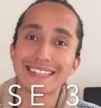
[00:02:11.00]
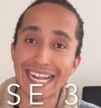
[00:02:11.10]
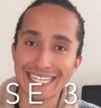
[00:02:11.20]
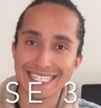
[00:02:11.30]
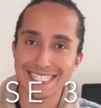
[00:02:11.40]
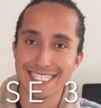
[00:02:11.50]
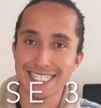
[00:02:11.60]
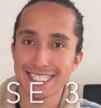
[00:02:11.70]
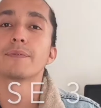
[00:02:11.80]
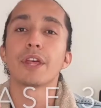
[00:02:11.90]
3.
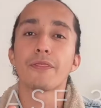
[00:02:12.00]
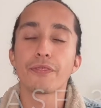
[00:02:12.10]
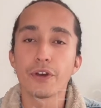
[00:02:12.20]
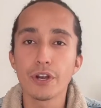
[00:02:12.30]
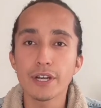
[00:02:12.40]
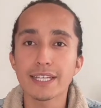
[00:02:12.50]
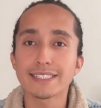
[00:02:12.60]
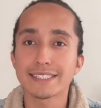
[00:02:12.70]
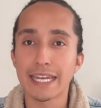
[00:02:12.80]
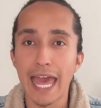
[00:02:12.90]
The third
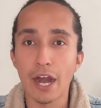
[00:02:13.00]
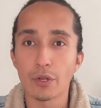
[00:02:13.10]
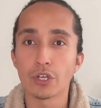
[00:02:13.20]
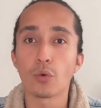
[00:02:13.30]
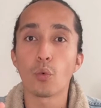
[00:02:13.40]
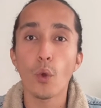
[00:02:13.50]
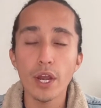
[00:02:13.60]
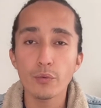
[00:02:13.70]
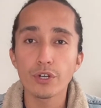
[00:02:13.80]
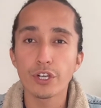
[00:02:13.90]
scenario,
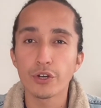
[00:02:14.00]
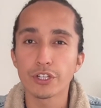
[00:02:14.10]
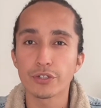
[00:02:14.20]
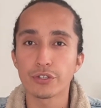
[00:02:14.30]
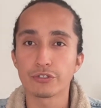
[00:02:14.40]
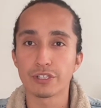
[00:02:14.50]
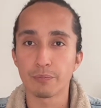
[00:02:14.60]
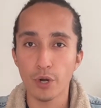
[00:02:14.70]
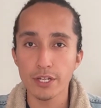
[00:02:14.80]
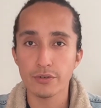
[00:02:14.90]
when we're going to use the
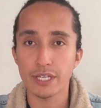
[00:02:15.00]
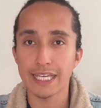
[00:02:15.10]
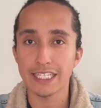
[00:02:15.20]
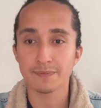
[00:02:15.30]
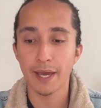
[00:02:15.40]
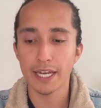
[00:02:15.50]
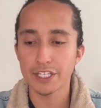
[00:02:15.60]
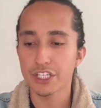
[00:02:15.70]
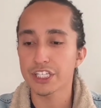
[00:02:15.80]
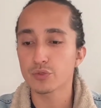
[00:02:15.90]
preterite in
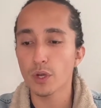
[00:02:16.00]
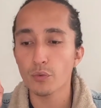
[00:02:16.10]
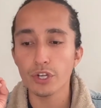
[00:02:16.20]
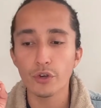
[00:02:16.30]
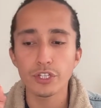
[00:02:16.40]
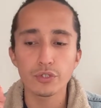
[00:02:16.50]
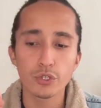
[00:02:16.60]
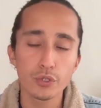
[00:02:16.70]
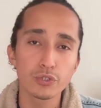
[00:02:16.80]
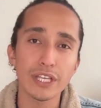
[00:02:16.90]
Spanish, is when we're going to
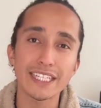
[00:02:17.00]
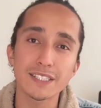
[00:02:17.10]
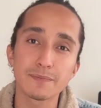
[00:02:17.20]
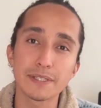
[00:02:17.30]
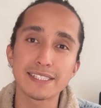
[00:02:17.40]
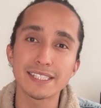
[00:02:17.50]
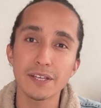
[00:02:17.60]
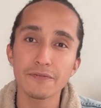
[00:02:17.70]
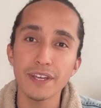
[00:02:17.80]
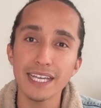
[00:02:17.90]
use
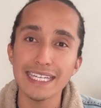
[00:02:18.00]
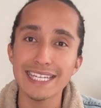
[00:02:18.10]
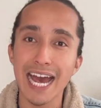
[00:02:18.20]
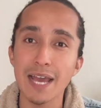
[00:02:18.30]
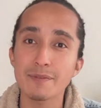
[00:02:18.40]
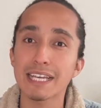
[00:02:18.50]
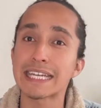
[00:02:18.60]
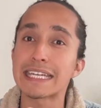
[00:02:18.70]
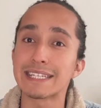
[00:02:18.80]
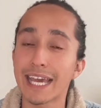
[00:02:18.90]
specific times
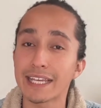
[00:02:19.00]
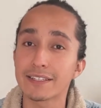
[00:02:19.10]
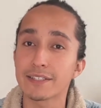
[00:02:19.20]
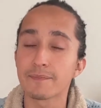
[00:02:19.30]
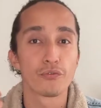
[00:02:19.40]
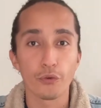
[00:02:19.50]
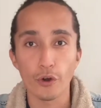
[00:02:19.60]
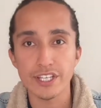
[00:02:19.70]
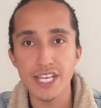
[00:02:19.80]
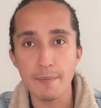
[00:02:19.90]
and dates. For
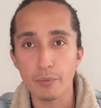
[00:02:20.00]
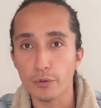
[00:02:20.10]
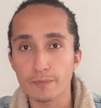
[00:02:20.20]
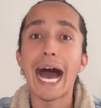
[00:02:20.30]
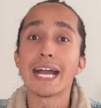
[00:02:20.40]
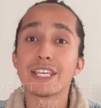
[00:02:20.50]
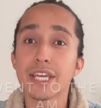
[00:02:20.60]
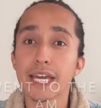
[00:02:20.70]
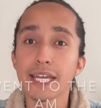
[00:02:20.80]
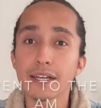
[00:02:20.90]
example,
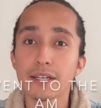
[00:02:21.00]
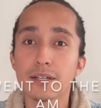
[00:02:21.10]
ayer